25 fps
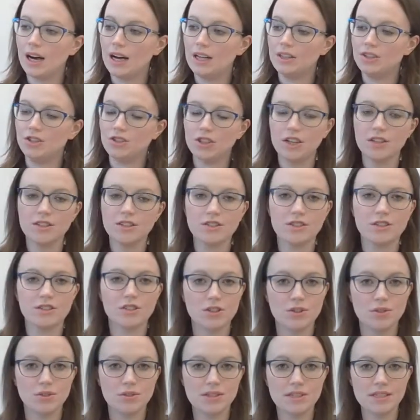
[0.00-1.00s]
just
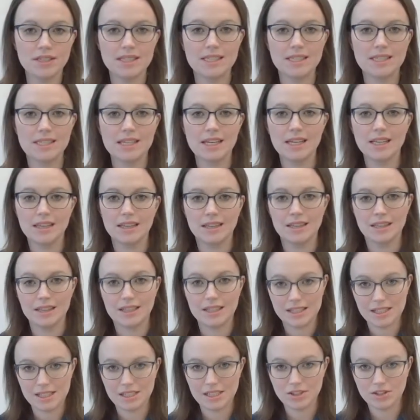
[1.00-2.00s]
uses the
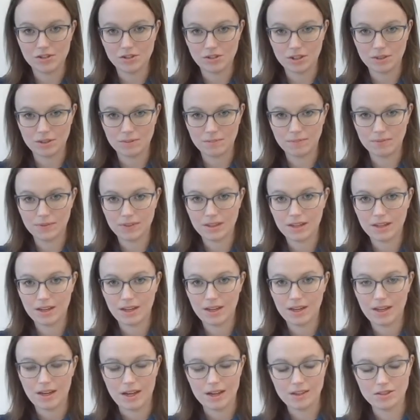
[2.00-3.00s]
D string.
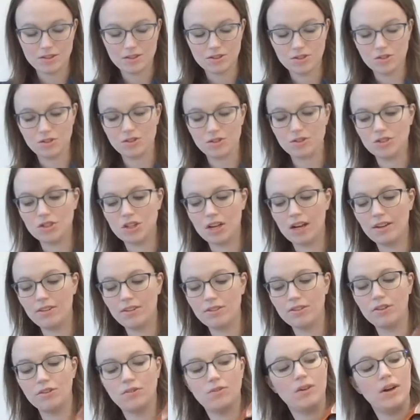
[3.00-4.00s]
And so your
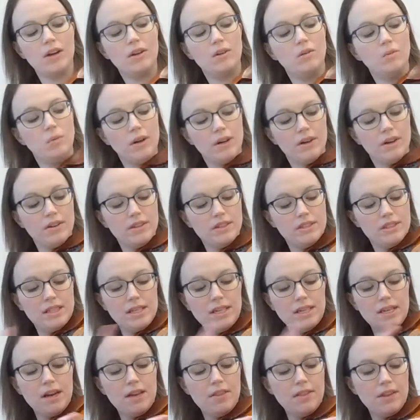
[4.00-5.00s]
child could find where is
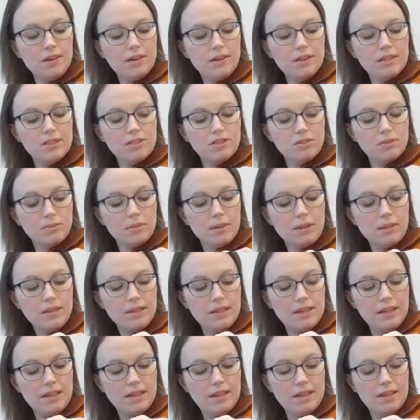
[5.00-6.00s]
D on their instrument,
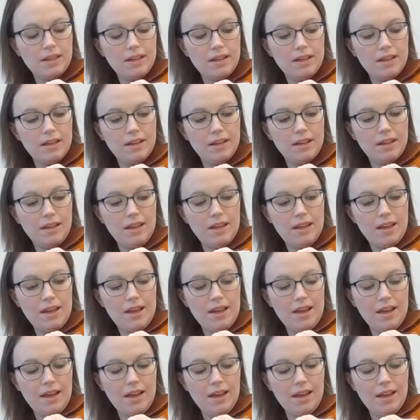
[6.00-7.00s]

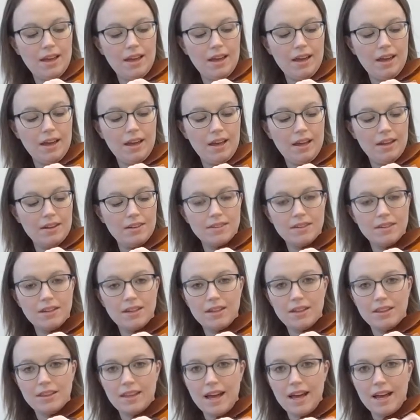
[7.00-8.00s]
and
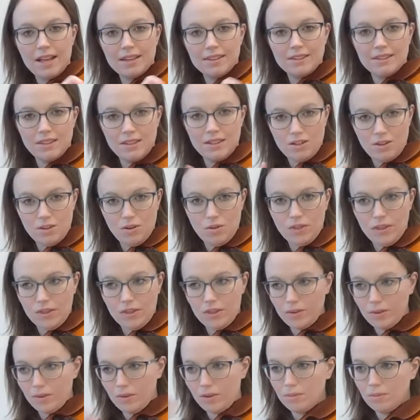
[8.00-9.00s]
that's the note that
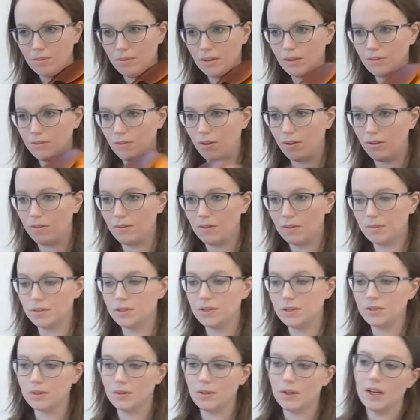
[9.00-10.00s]
they're going to play for all of number
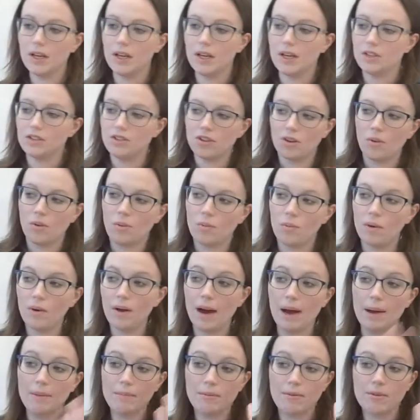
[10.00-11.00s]
2. So what
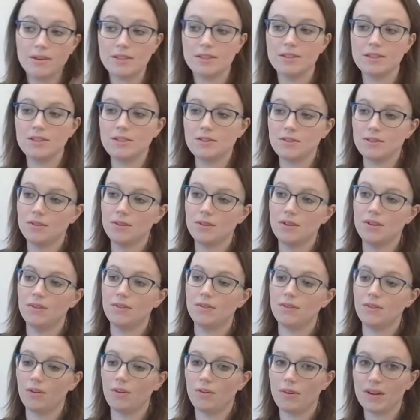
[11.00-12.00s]
I'm going to do
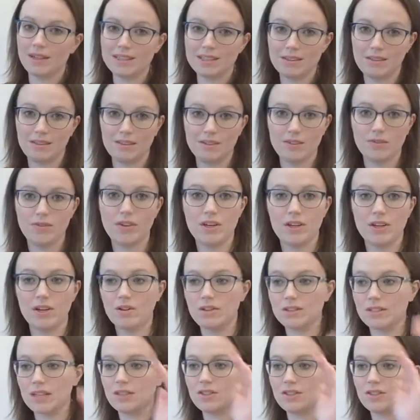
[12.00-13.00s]
for the rest of this video
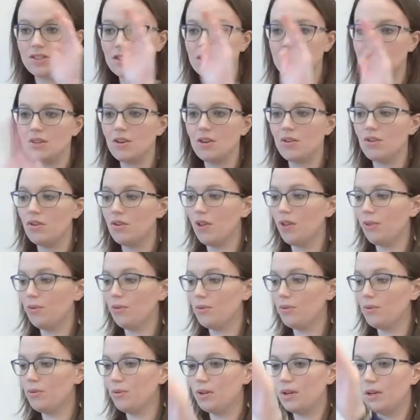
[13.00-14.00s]
is actually go
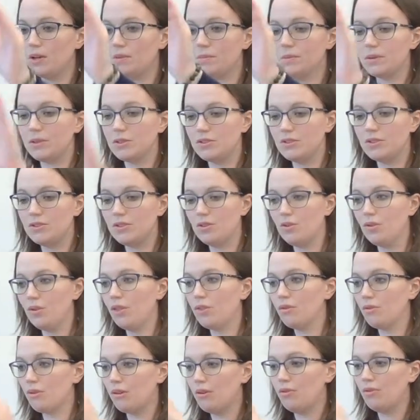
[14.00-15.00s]
through numbers 2,
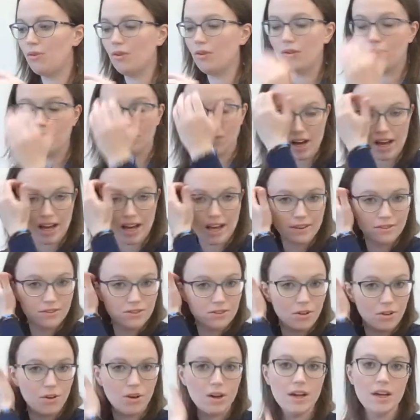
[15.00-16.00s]
3, 4, and 5.
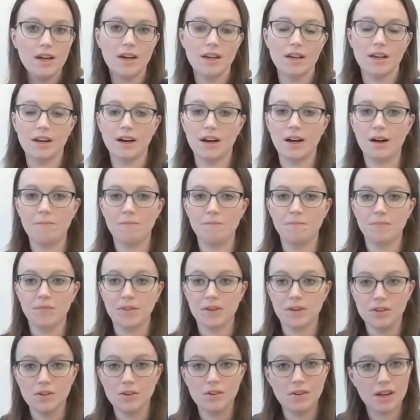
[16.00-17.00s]
So
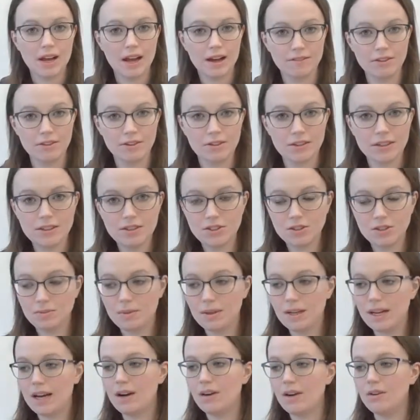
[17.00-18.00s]
you can have your
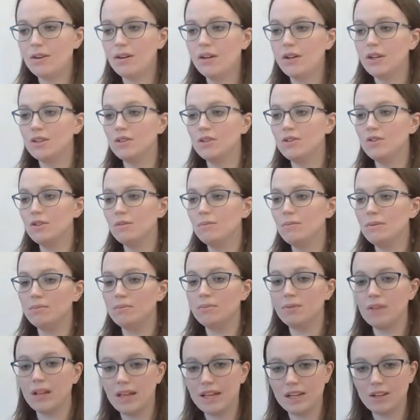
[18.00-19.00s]
instrument out, you can be
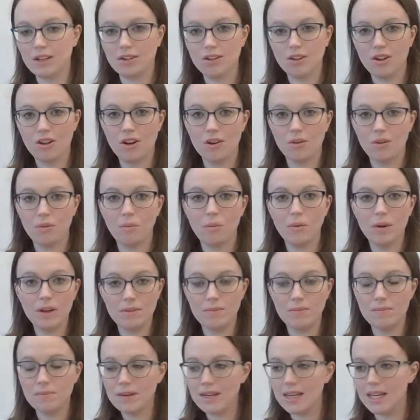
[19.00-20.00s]
playing along with
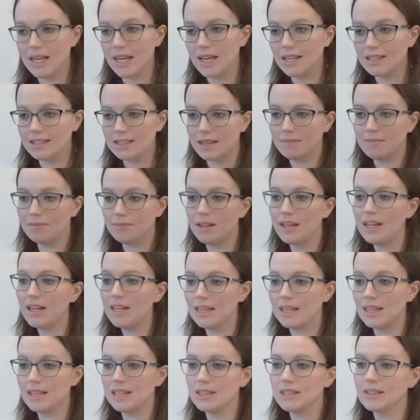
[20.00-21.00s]
me as I play
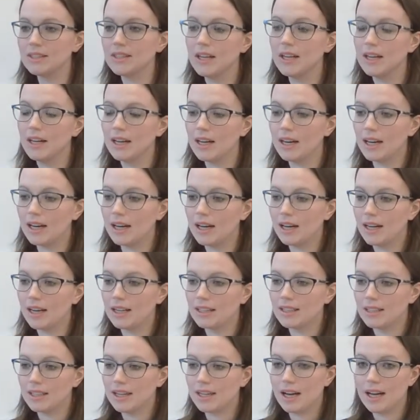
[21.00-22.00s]
these
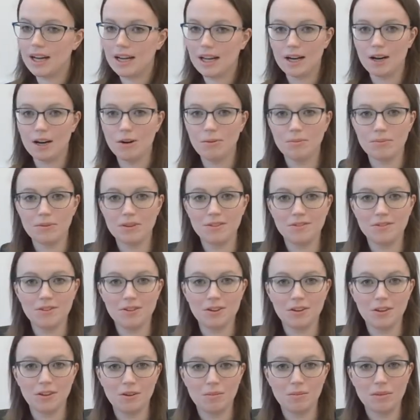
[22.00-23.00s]
to kind of help give you
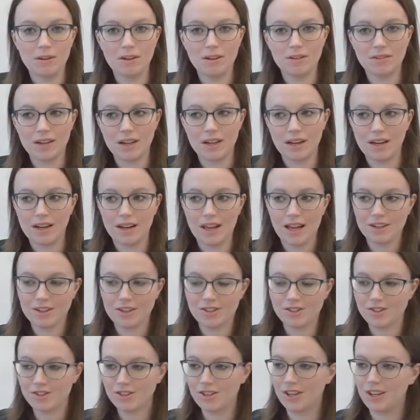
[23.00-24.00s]
a little bit of an
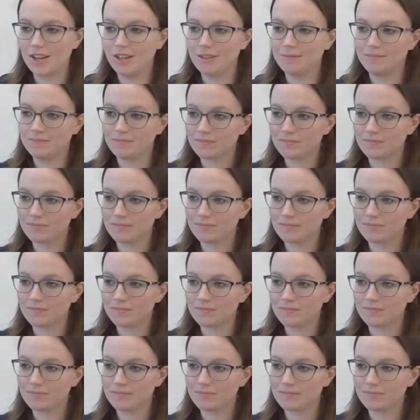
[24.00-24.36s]
extra